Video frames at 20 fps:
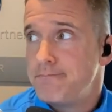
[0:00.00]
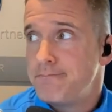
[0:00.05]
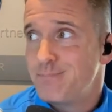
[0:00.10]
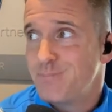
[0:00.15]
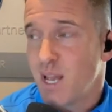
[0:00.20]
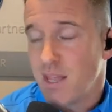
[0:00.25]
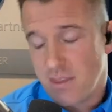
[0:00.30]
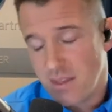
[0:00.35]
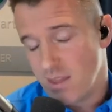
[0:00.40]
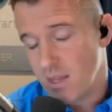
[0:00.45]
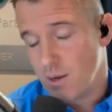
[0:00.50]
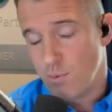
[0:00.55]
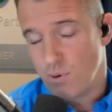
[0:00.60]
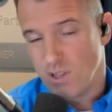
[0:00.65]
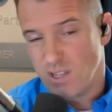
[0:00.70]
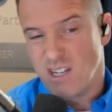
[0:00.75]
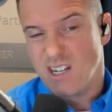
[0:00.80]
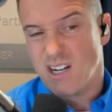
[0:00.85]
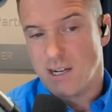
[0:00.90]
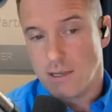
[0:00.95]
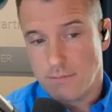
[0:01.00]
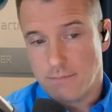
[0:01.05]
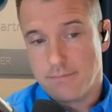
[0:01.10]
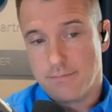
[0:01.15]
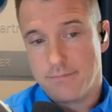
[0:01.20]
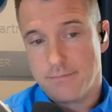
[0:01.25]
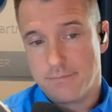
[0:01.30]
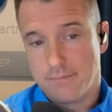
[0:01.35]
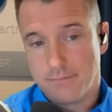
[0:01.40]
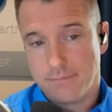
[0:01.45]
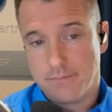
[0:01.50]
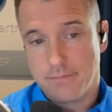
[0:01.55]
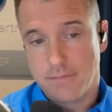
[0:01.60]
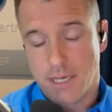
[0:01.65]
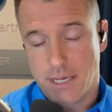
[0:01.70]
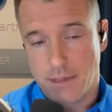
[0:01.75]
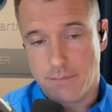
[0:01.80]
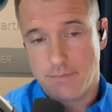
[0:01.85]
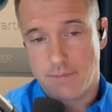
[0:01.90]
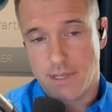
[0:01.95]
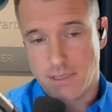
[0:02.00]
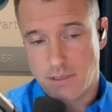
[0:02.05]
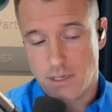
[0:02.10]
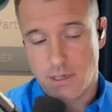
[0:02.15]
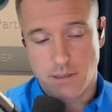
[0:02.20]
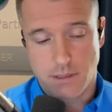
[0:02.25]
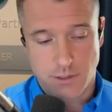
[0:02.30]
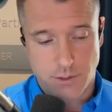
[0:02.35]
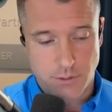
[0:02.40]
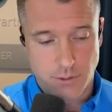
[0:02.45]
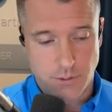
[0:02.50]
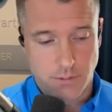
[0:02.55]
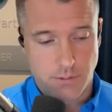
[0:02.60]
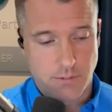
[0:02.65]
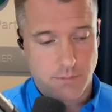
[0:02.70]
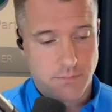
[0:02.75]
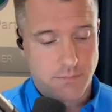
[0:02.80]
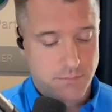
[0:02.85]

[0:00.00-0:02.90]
than they really are. Okay? That's the ugly truth.